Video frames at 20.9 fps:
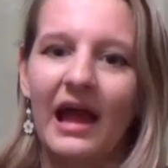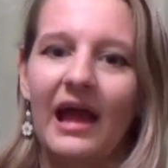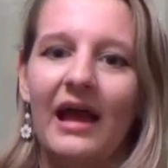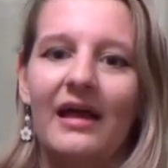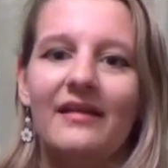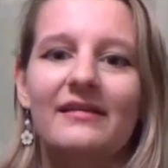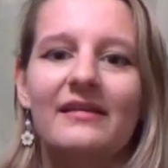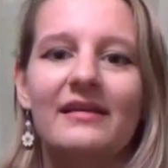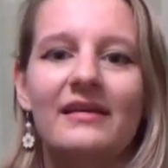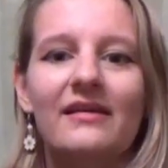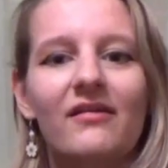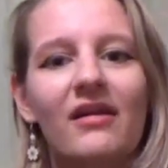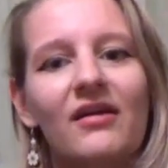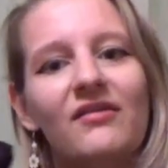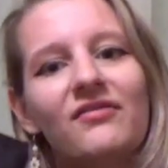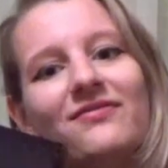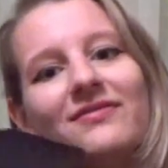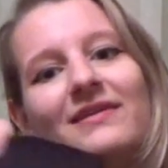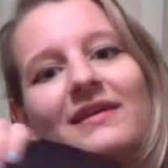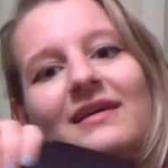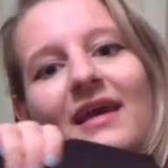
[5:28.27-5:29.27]
And here I
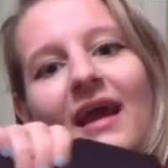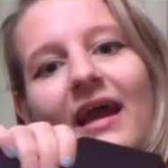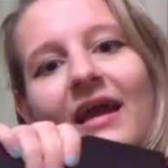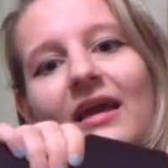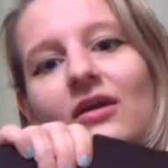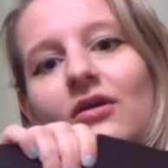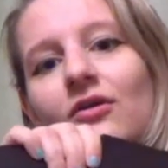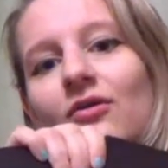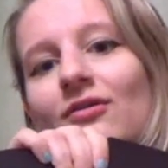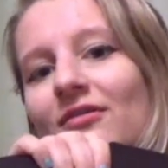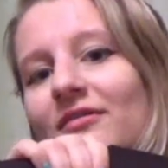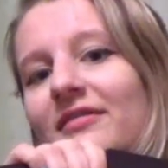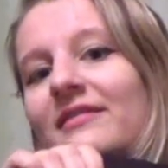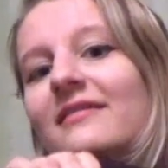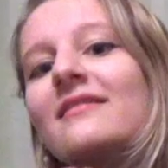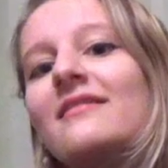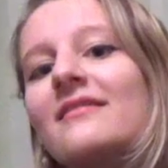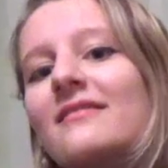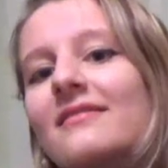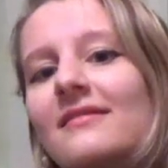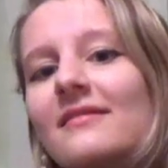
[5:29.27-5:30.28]
think I could
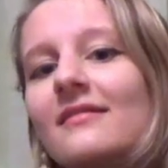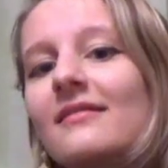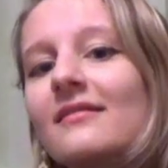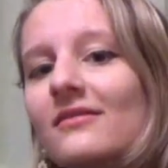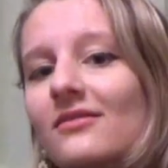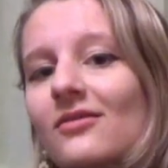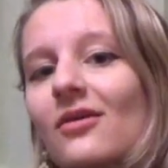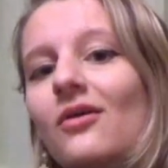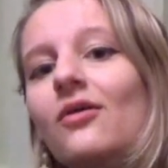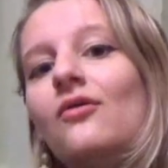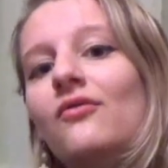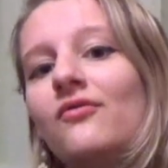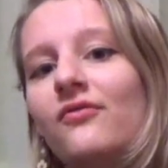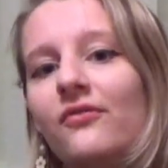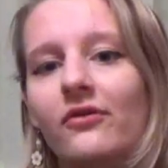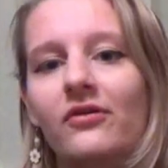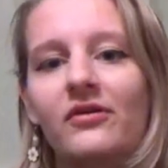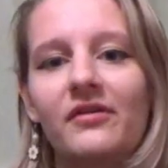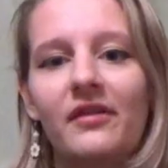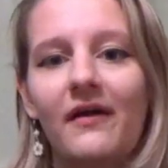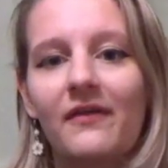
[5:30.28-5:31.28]
still go
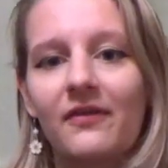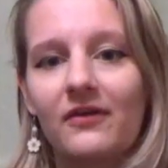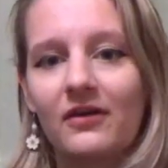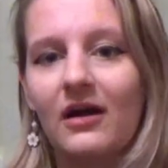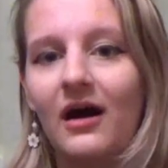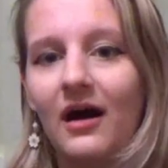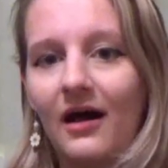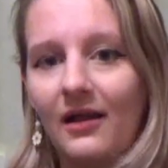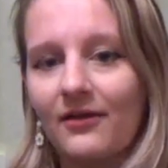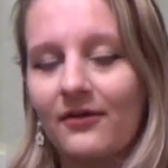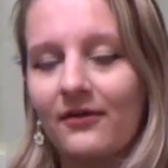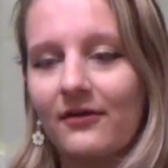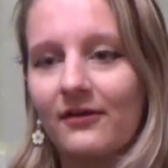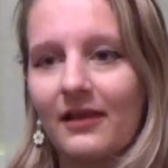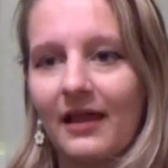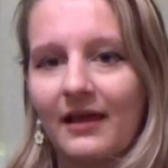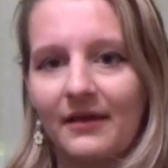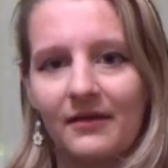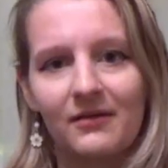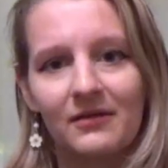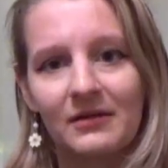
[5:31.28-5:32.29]
for another color,
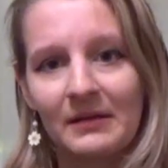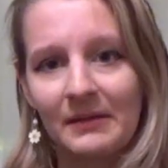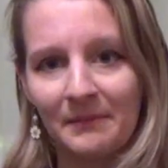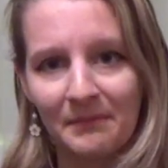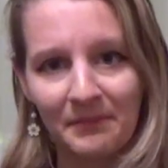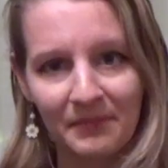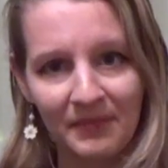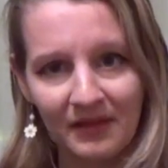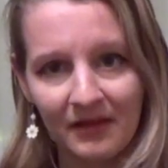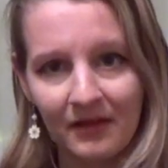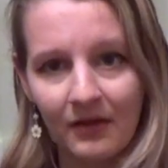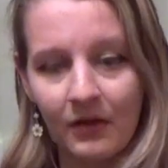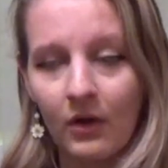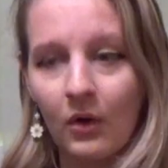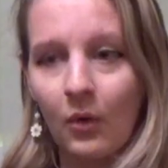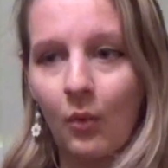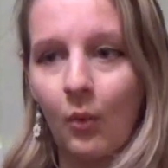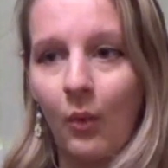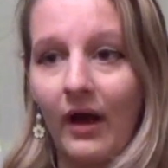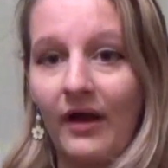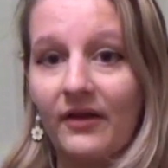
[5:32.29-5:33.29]
like
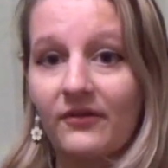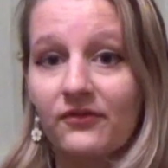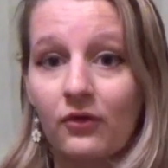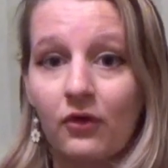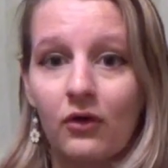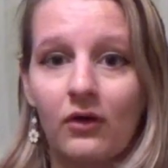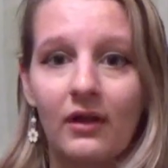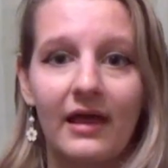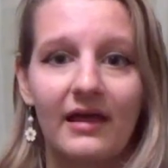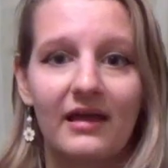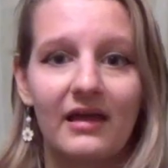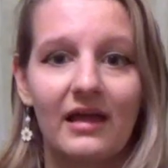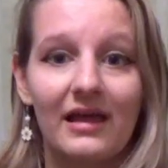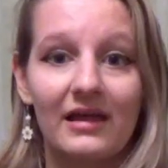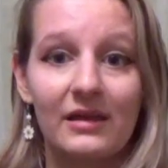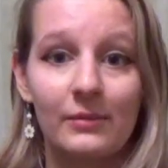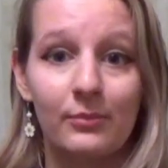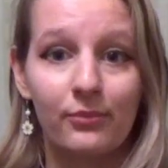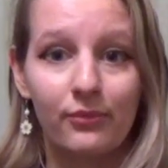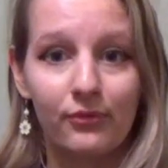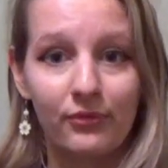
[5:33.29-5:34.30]
white or like
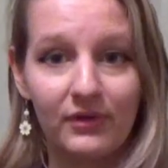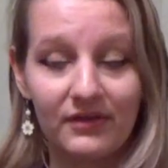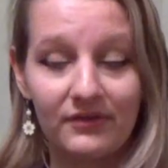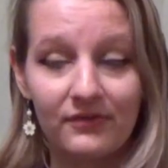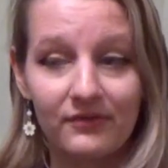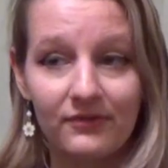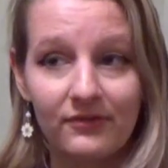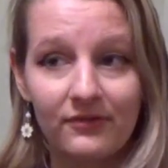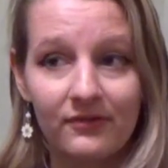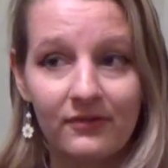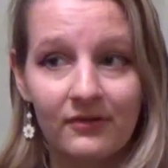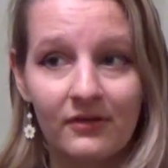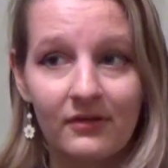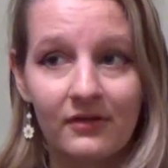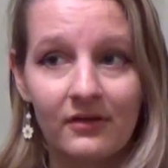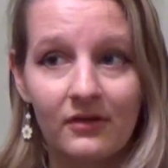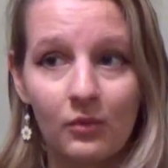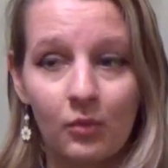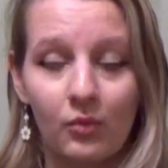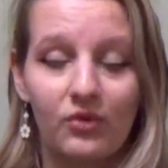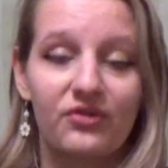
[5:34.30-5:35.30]
a print,
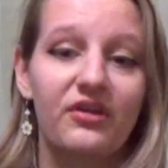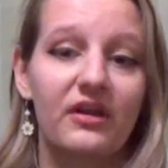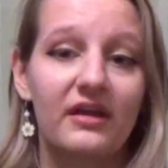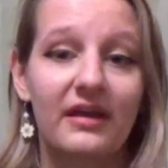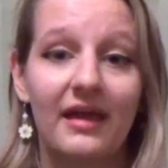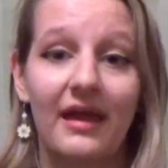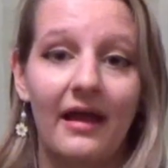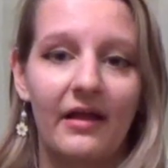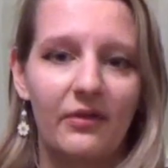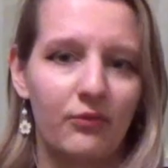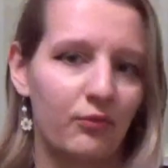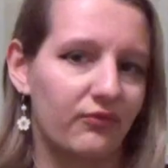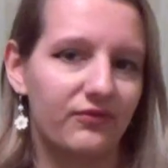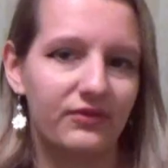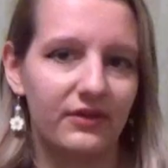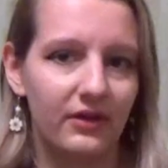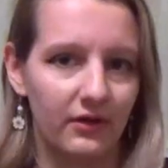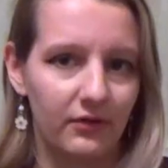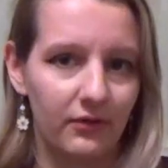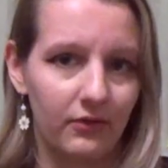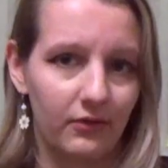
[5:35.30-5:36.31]
which I can't with
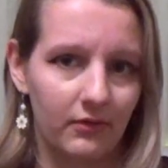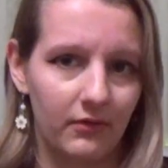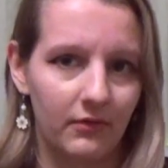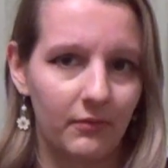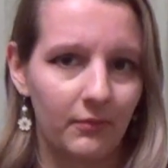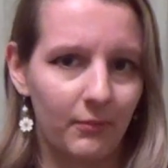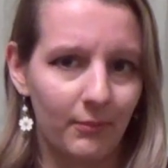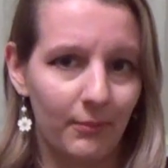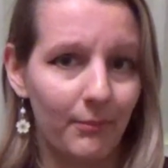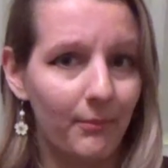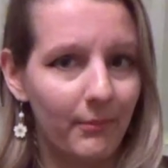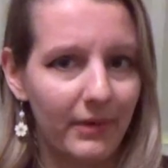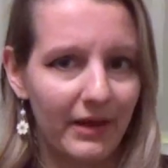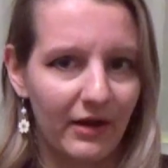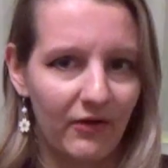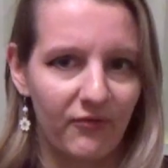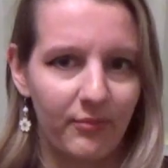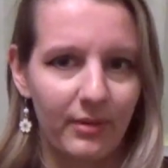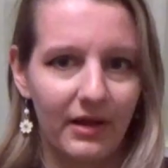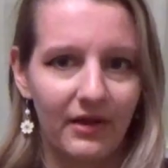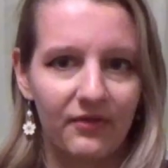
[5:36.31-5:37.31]
the other pair
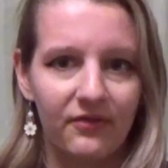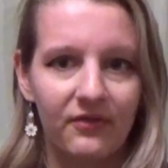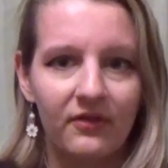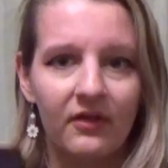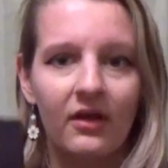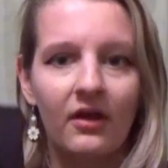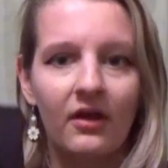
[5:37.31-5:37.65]
of pants.